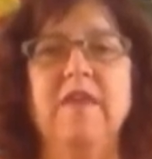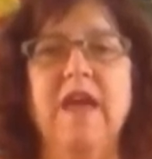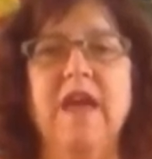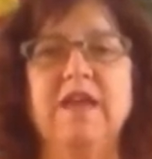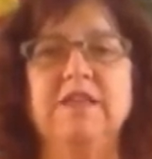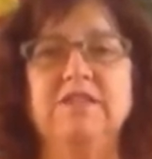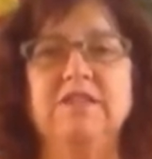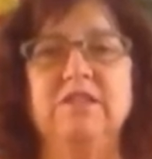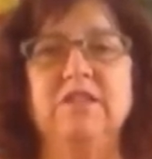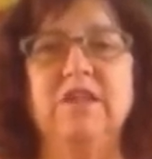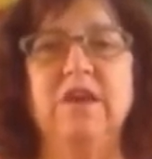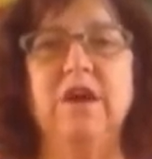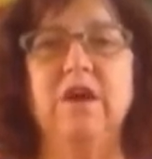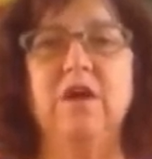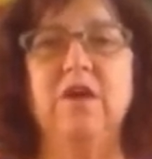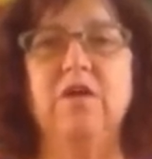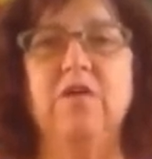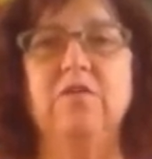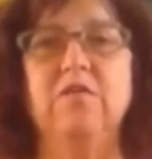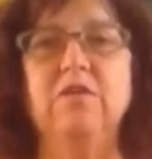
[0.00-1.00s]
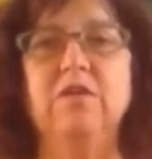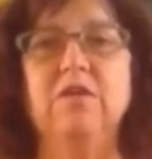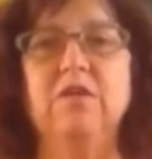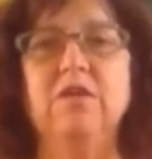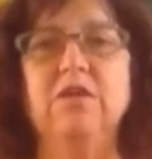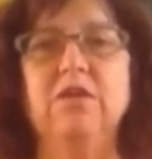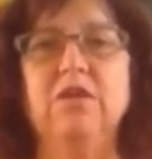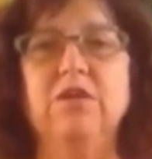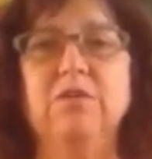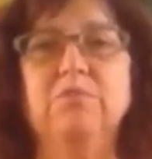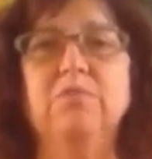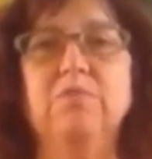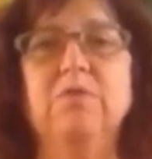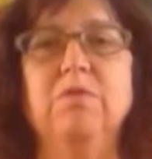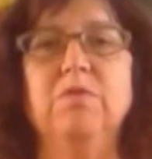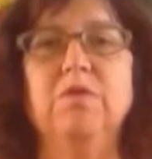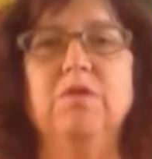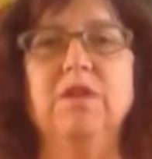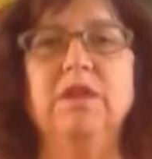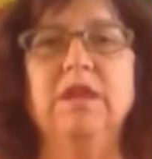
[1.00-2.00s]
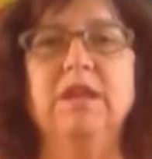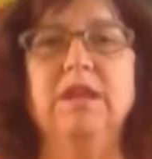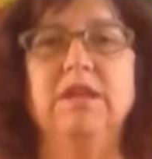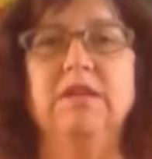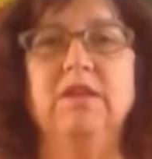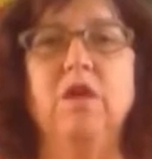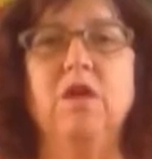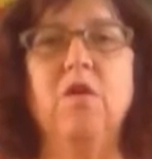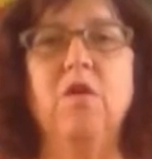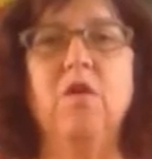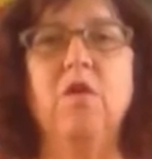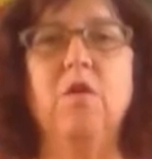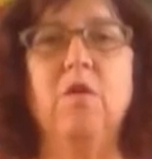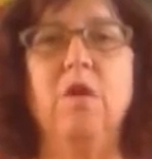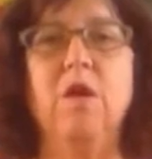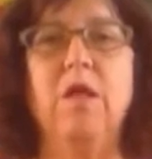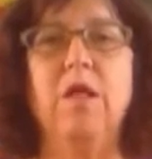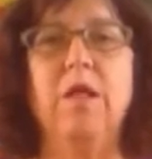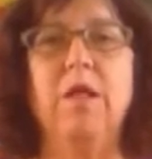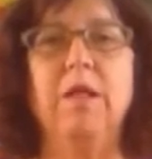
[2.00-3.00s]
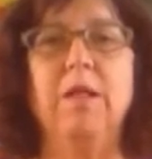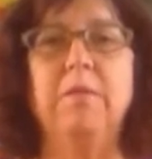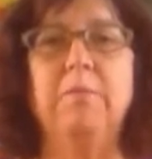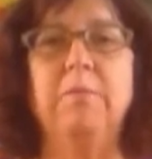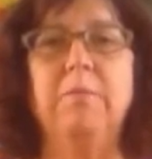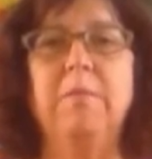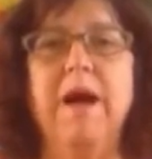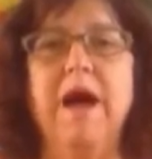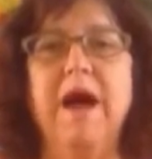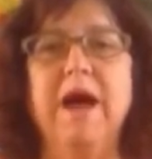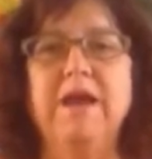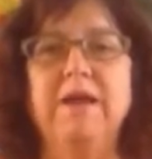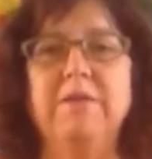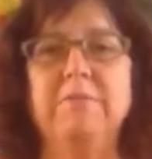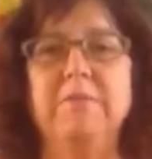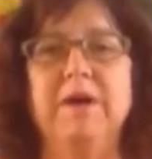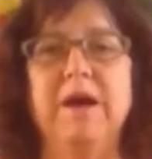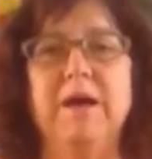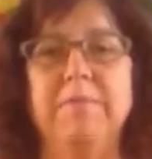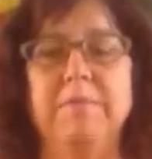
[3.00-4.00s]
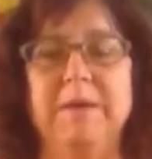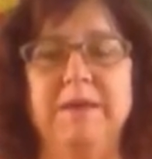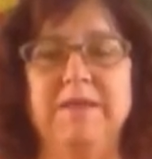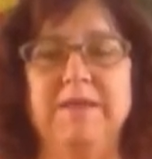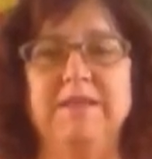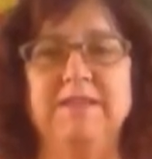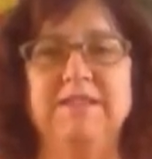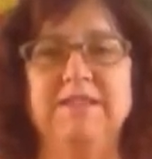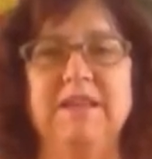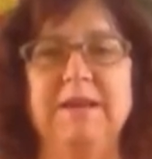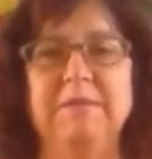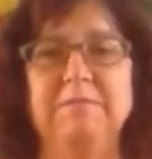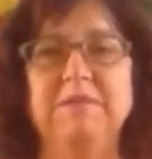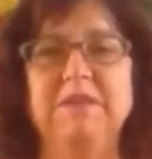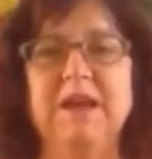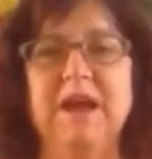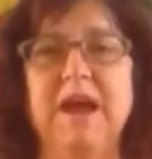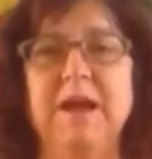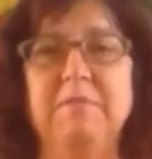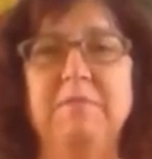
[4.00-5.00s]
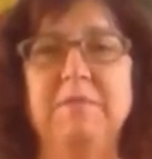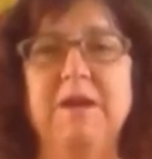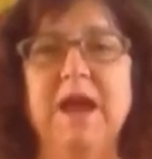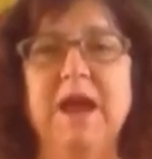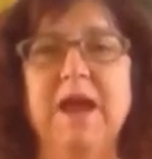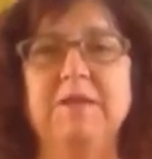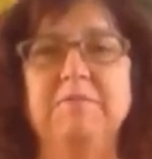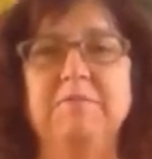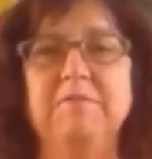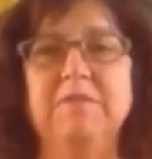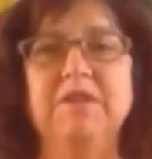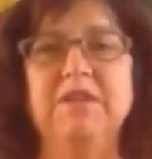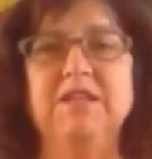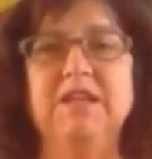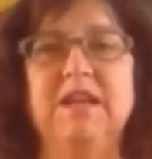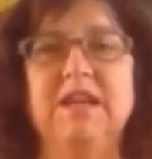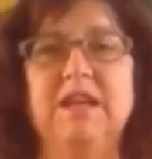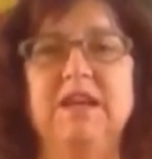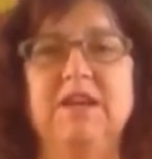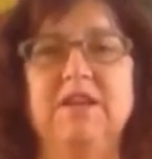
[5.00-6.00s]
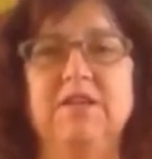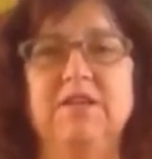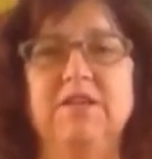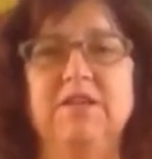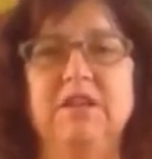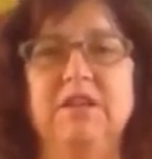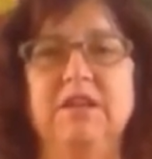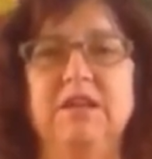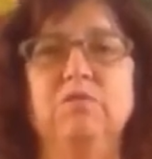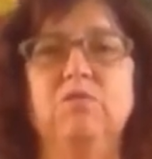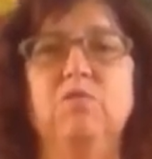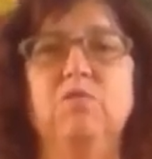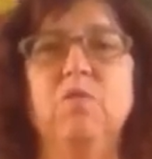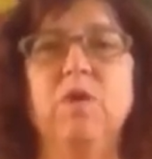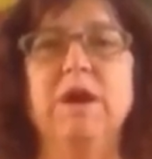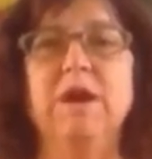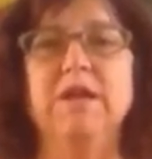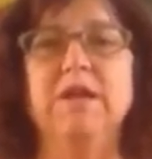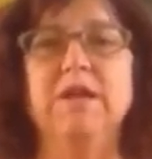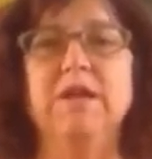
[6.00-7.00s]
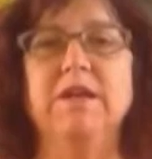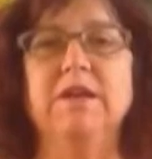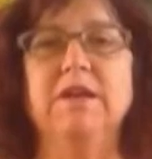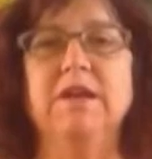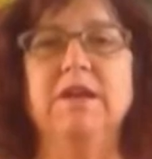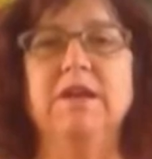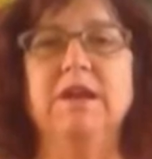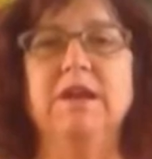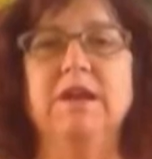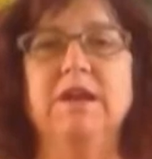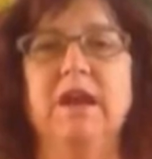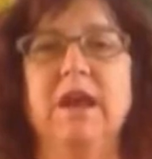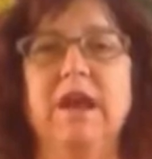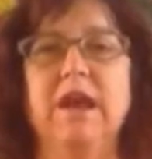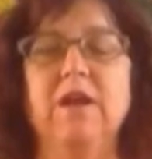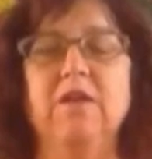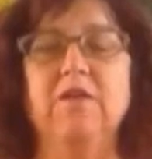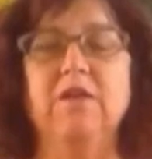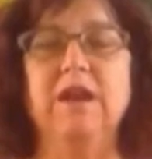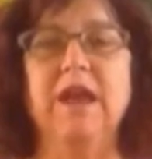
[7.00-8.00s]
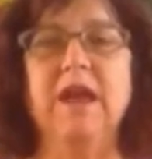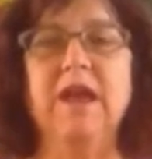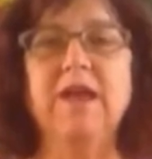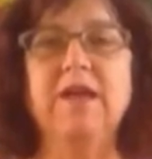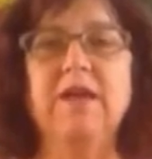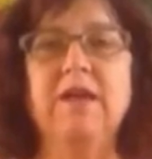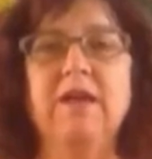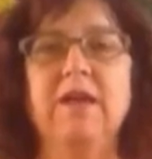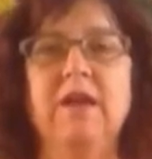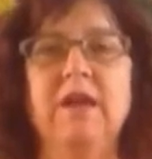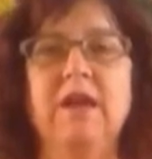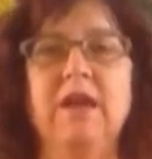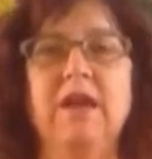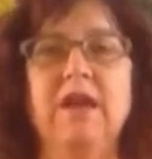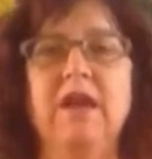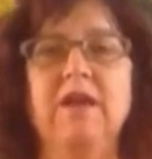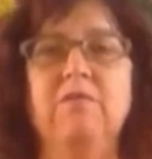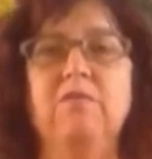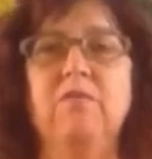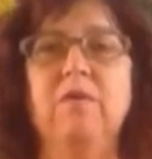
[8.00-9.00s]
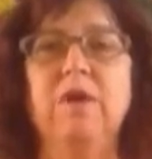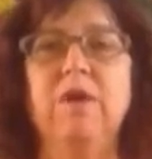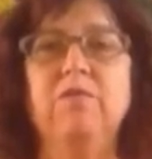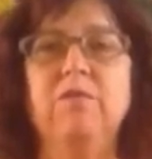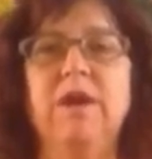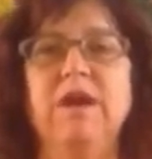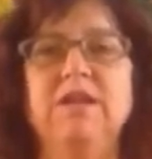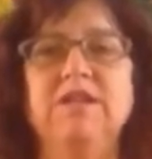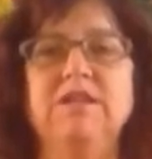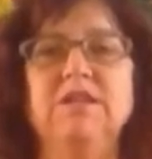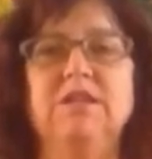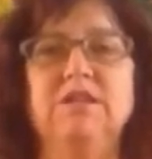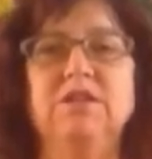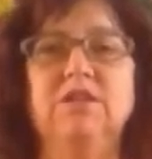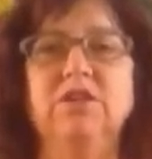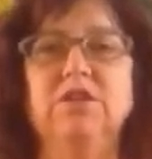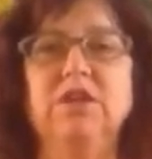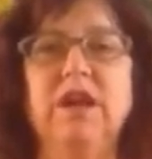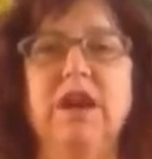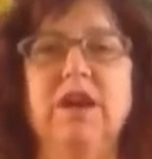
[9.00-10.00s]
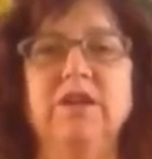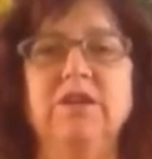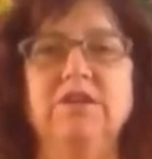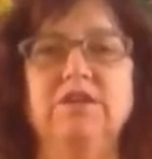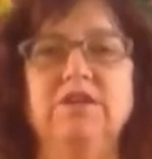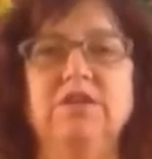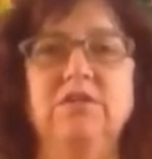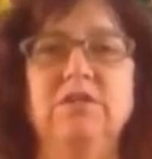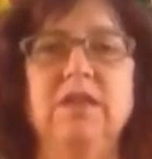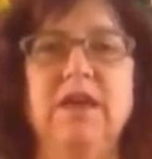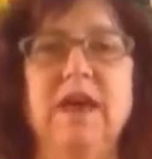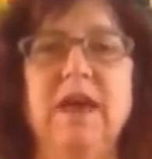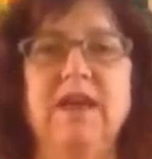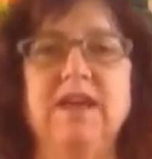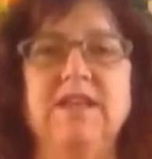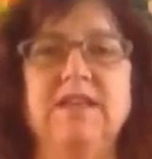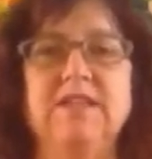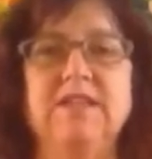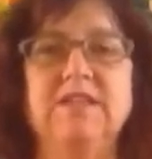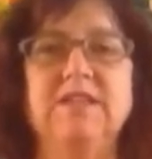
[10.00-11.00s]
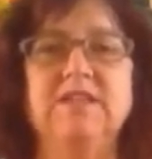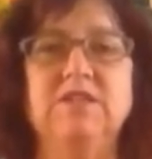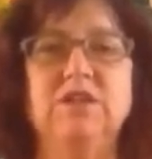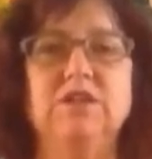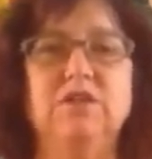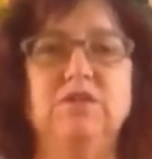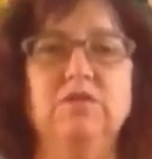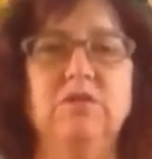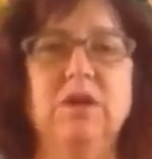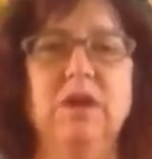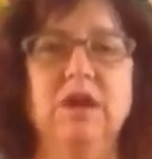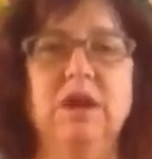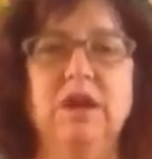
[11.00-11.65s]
as though you're pulling the whole bottom up at the same time, not particularly one area. One way to learn how to do that is to